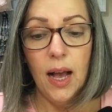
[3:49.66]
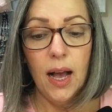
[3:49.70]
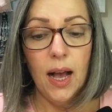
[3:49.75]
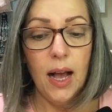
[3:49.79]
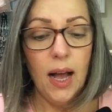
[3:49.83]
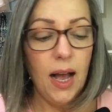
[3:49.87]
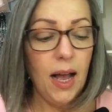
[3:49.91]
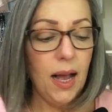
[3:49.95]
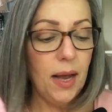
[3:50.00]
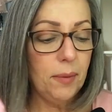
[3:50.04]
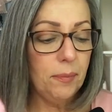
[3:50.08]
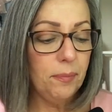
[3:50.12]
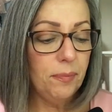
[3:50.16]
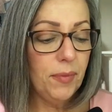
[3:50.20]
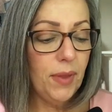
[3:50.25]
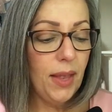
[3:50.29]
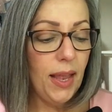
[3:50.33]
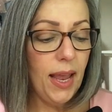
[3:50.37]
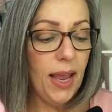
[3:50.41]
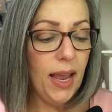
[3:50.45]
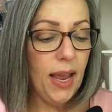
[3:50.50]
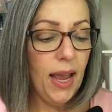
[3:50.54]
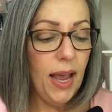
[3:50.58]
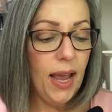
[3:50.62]
Um,
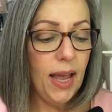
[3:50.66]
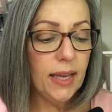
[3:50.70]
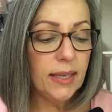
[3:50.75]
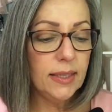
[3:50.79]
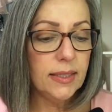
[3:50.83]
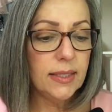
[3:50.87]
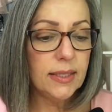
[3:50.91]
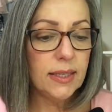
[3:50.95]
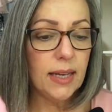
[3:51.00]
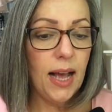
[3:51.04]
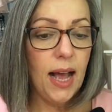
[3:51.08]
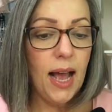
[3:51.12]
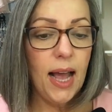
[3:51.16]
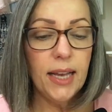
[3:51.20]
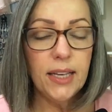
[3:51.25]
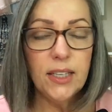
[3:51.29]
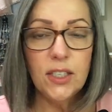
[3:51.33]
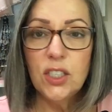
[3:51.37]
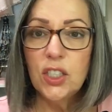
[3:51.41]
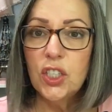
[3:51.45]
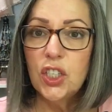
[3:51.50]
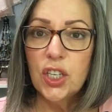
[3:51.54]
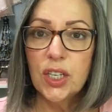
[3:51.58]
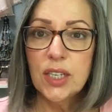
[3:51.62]
and I
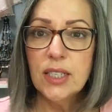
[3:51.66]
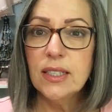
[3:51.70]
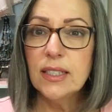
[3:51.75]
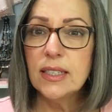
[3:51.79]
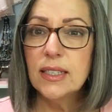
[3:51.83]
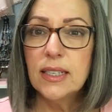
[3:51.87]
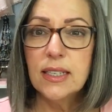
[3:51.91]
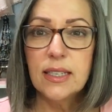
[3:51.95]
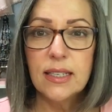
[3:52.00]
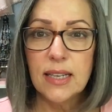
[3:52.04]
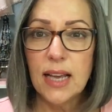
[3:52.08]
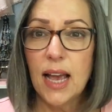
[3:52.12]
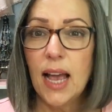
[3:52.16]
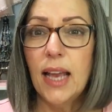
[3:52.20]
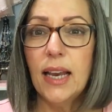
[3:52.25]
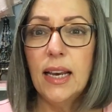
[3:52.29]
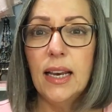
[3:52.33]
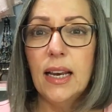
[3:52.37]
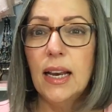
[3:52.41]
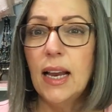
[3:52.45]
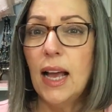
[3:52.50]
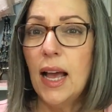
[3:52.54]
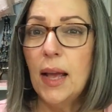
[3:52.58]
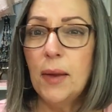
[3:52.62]
just
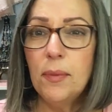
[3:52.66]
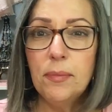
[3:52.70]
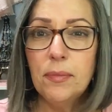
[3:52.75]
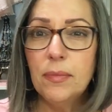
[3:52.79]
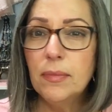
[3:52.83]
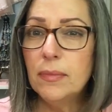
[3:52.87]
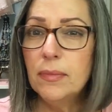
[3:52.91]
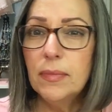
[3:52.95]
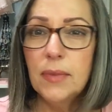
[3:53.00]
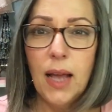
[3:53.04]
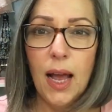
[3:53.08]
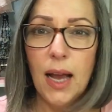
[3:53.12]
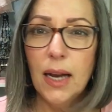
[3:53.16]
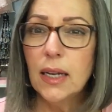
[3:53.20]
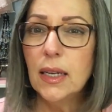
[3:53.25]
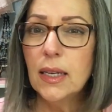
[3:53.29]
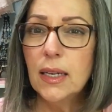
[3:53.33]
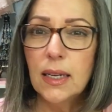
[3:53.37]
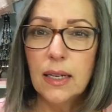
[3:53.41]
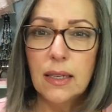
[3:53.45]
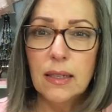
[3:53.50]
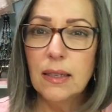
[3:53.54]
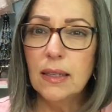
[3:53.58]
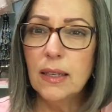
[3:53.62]
decided I'm not going
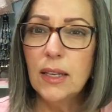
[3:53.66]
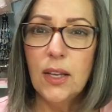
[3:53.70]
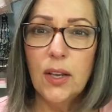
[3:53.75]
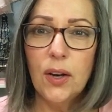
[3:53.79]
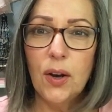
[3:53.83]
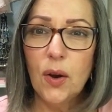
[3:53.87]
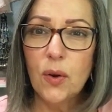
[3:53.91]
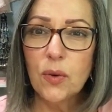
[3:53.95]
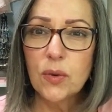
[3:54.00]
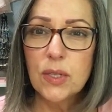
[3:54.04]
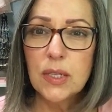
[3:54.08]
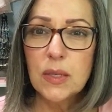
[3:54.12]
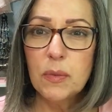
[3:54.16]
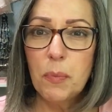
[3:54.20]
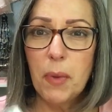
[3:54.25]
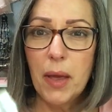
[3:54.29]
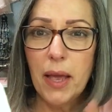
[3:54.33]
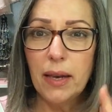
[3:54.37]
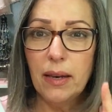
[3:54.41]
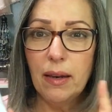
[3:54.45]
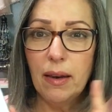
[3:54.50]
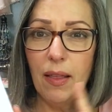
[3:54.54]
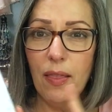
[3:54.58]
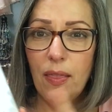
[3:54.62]
to, you know,
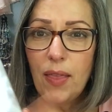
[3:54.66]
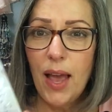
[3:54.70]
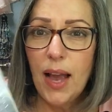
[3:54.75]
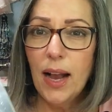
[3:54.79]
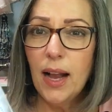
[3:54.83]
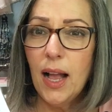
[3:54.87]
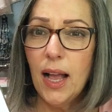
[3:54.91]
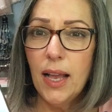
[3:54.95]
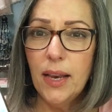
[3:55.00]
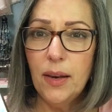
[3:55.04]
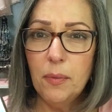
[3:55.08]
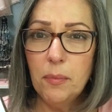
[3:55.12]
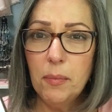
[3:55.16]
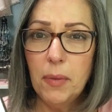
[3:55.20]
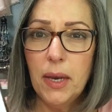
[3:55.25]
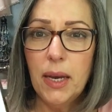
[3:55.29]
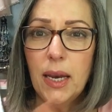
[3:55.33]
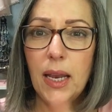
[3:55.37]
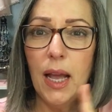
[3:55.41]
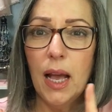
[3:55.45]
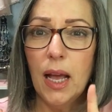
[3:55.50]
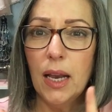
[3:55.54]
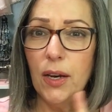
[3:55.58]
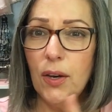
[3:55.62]
spend that kind of
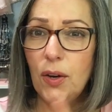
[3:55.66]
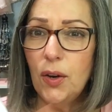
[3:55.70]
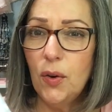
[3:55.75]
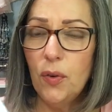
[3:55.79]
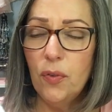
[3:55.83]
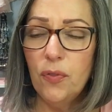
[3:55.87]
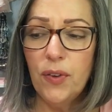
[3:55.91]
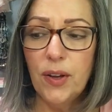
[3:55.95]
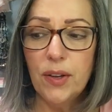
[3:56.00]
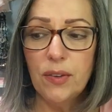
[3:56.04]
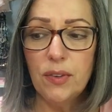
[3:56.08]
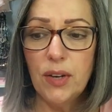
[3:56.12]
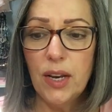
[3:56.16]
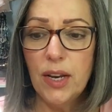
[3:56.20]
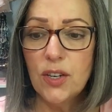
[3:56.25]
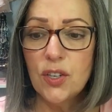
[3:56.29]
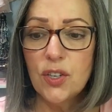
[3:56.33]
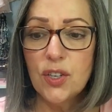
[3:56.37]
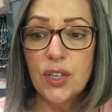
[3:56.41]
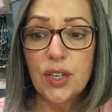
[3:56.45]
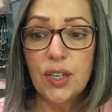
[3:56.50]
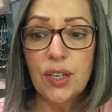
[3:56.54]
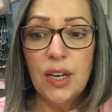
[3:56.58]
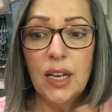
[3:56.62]
money on a new
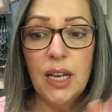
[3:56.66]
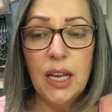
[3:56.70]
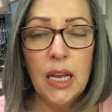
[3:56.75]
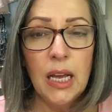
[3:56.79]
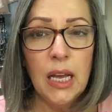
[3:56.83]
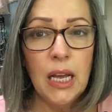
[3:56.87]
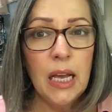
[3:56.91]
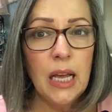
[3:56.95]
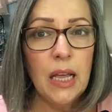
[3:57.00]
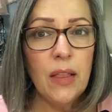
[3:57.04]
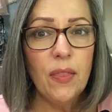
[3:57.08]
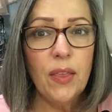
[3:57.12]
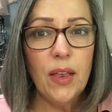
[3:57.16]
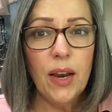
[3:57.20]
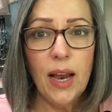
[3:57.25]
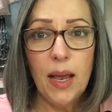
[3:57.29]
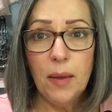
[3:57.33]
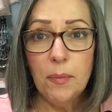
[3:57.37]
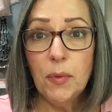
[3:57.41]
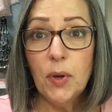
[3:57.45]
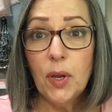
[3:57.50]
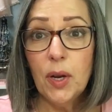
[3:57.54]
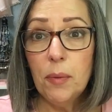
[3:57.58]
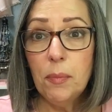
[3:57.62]
foundation that
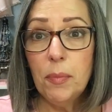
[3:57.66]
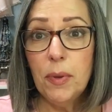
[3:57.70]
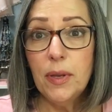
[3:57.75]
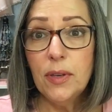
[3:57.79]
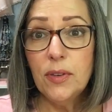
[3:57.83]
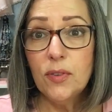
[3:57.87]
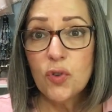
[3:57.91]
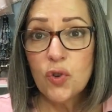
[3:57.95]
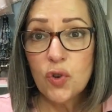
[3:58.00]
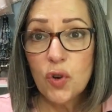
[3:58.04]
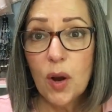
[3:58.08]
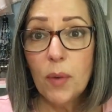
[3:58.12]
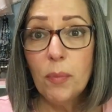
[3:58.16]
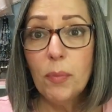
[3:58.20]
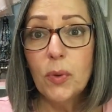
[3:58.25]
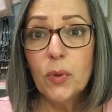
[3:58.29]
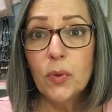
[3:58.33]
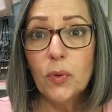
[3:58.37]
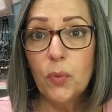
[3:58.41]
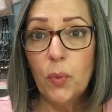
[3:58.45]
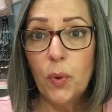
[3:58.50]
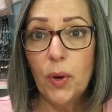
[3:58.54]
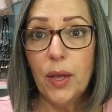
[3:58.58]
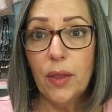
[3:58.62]
I'm going to be
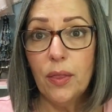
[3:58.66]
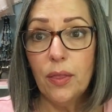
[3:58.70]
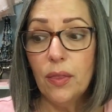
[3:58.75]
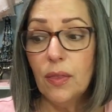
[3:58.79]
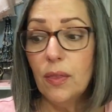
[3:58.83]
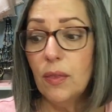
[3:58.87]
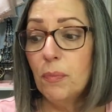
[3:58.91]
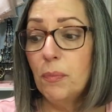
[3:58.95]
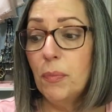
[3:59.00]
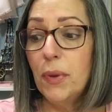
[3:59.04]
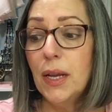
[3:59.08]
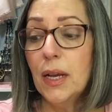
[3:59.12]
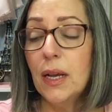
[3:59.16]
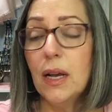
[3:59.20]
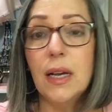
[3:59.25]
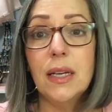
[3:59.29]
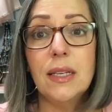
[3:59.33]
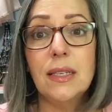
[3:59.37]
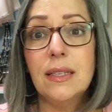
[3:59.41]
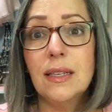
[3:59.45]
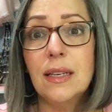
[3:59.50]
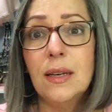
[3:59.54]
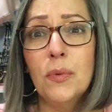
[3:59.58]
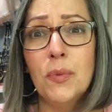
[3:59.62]
troubled with
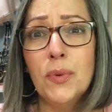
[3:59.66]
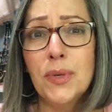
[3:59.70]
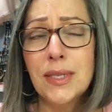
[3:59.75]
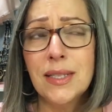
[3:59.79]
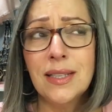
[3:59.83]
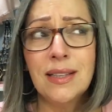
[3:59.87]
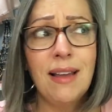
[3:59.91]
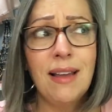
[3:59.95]
because it was